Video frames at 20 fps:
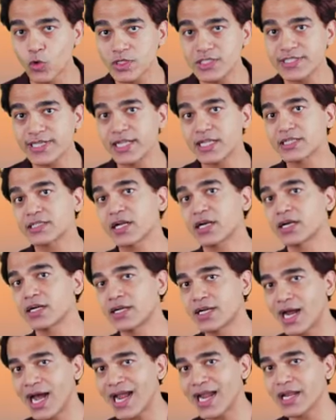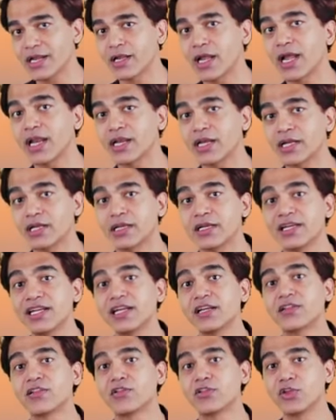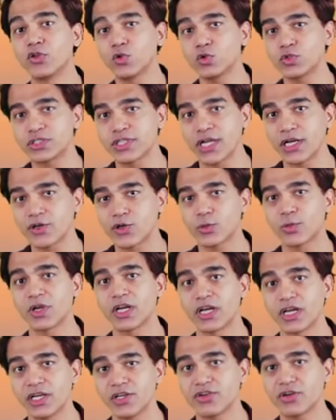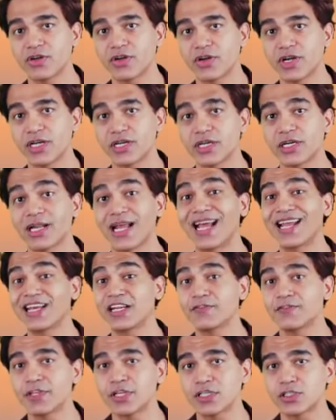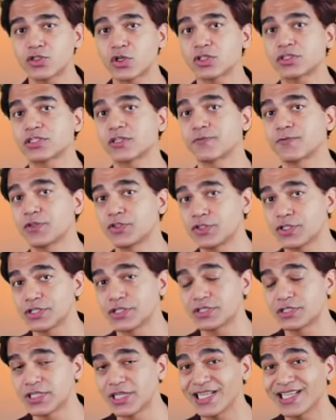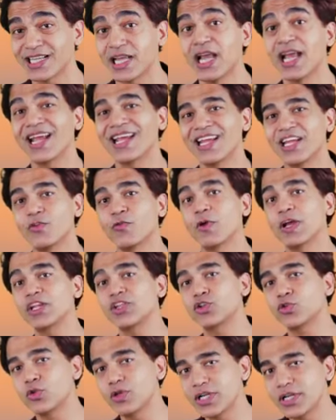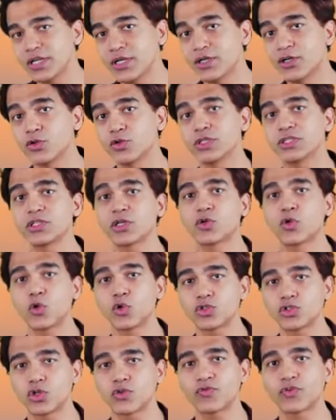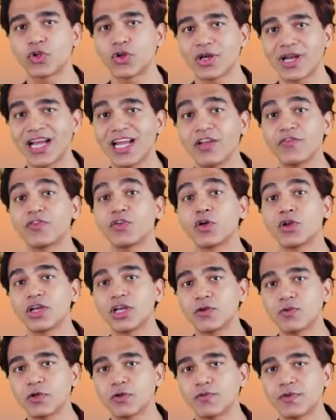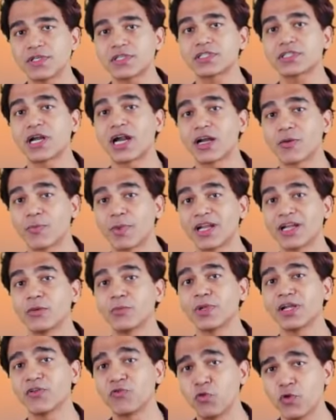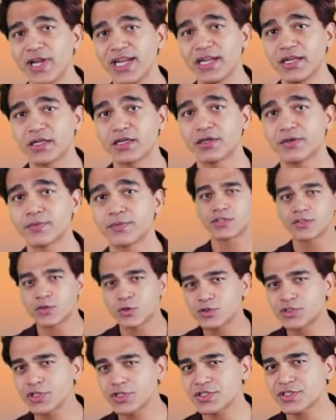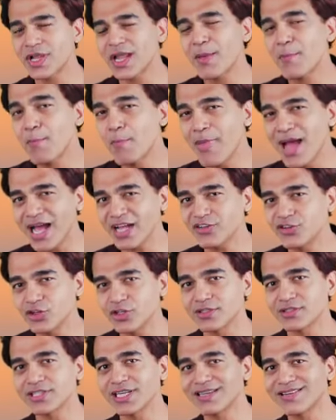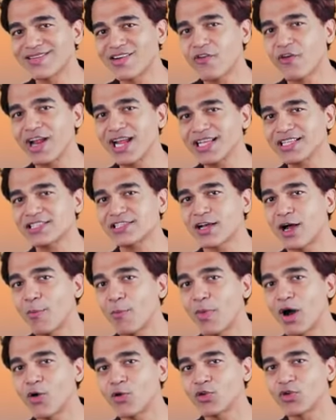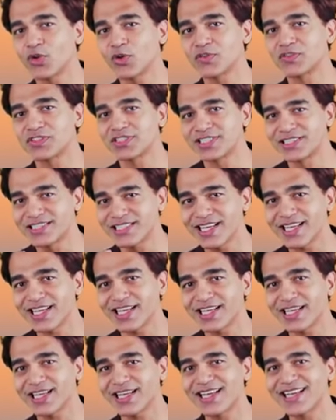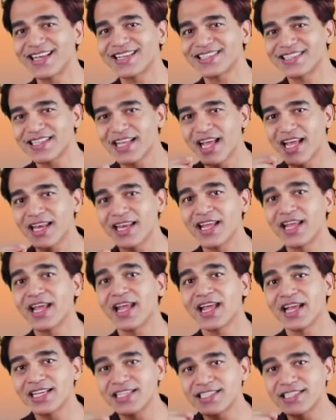old cells are dying and it needs new cell to be regenerated, and if there is not sufficient zinc, eventually during the course of your life your liver will start becoming weak. So just imagine that trace amount of zinc is an